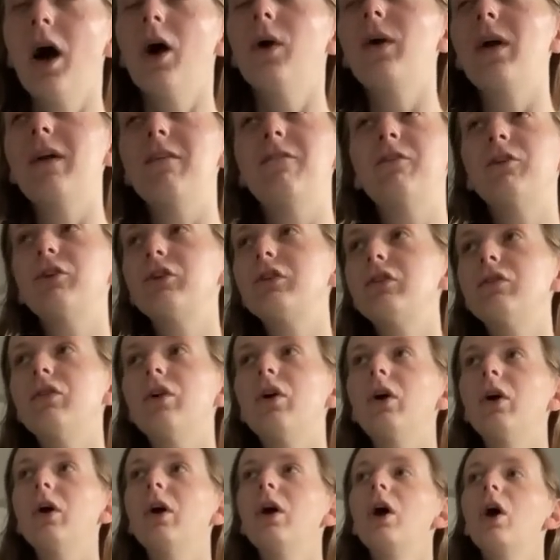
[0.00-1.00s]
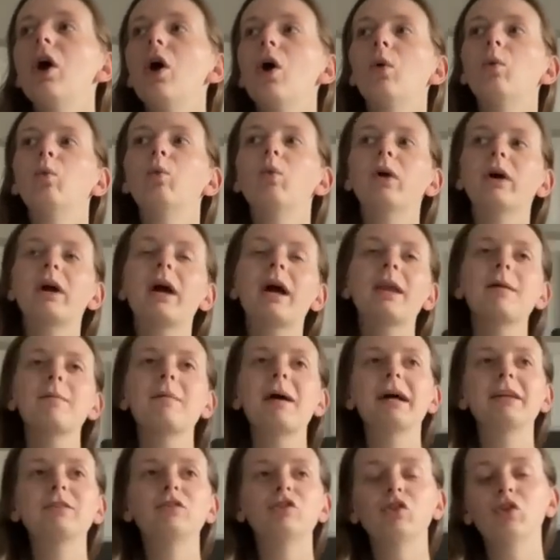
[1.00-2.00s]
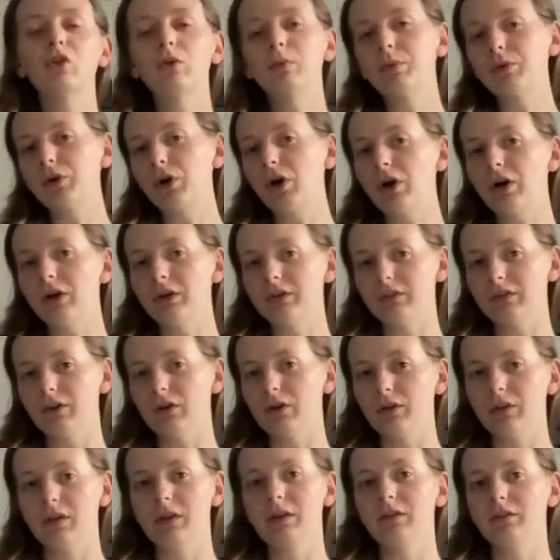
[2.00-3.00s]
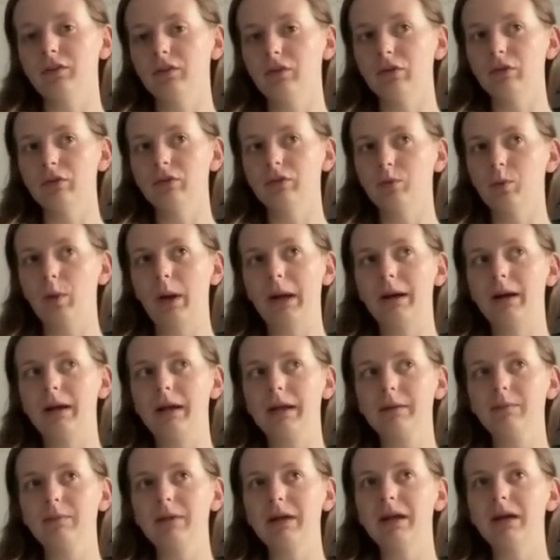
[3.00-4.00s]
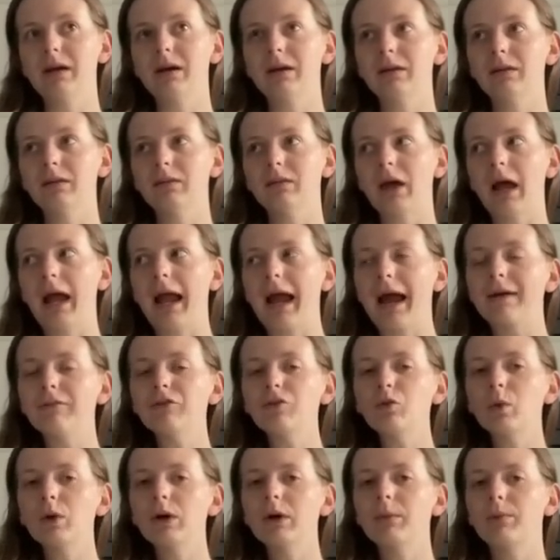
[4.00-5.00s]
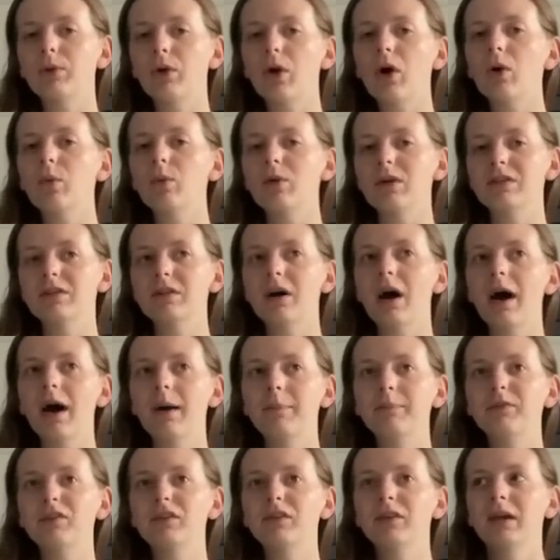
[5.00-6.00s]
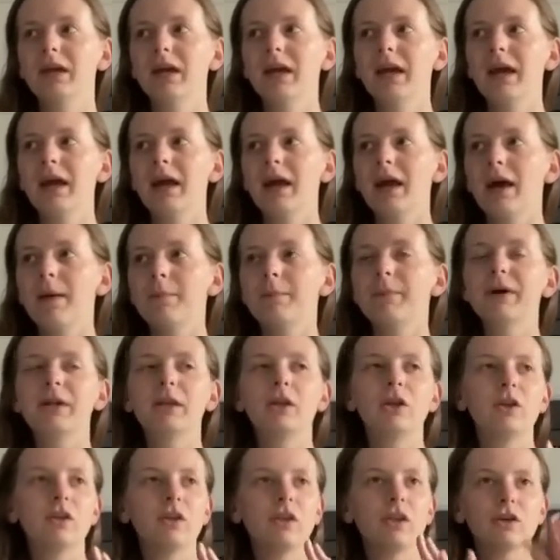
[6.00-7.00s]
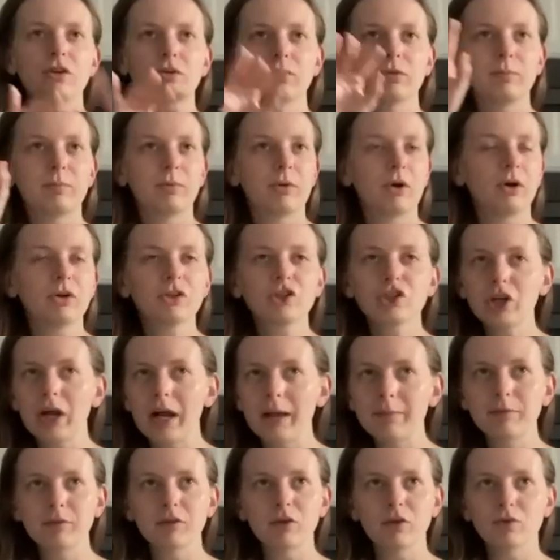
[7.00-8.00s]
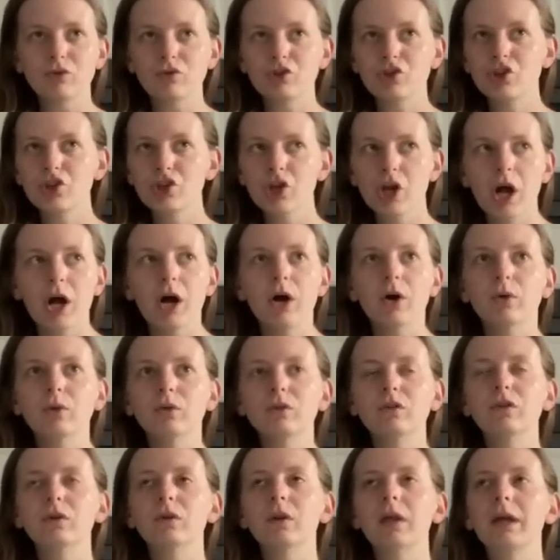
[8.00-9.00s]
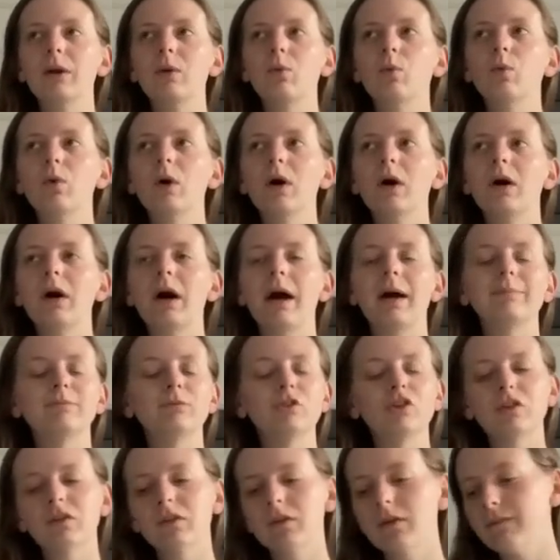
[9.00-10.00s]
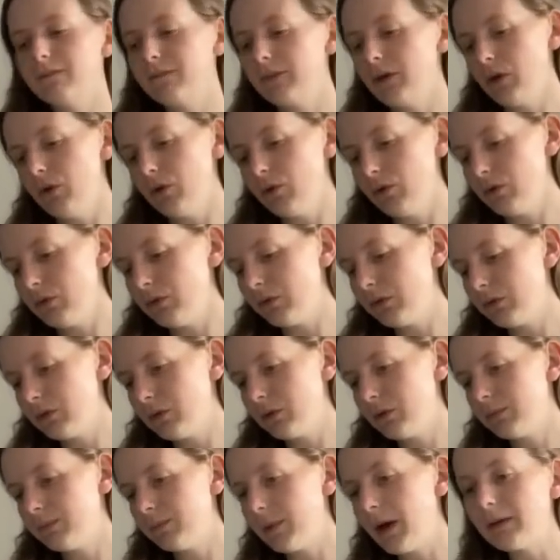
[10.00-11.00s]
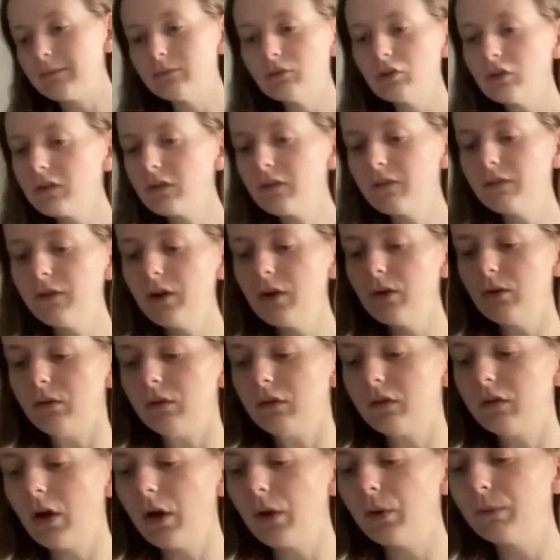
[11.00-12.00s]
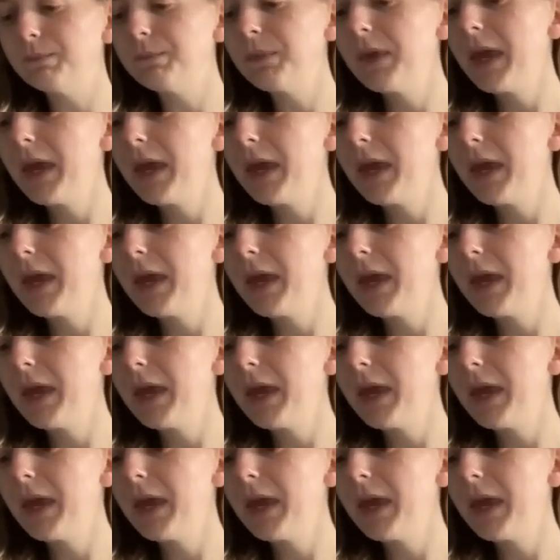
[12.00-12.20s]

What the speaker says: okay, first of all, what kind of magical bras are these girls wearing? Because I have to wear a bra with tops, but their bra straps don't show. So, like, what? I'm just confused. So,